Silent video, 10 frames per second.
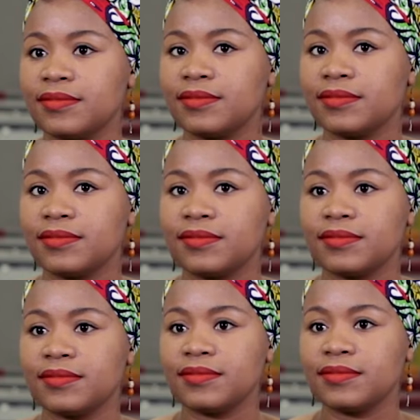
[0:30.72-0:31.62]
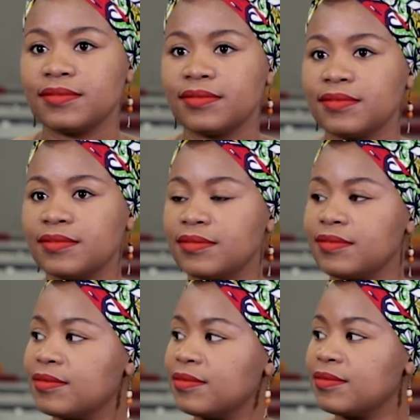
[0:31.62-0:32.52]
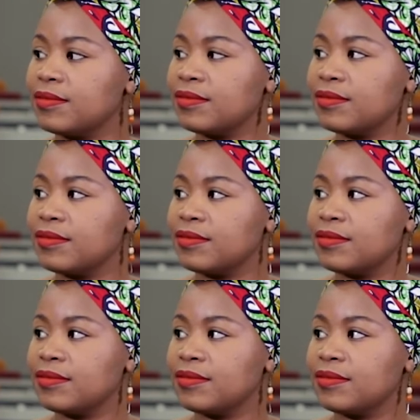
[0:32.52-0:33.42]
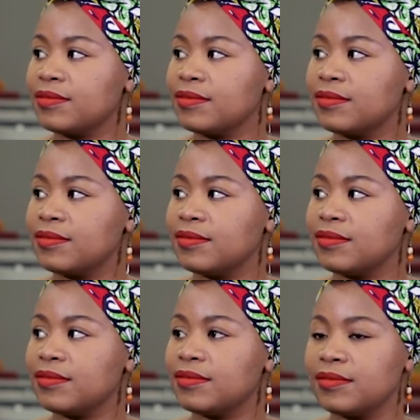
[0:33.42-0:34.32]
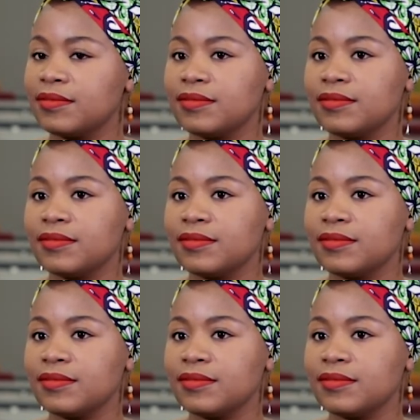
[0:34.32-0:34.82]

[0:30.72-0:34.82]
The person shown says nothing.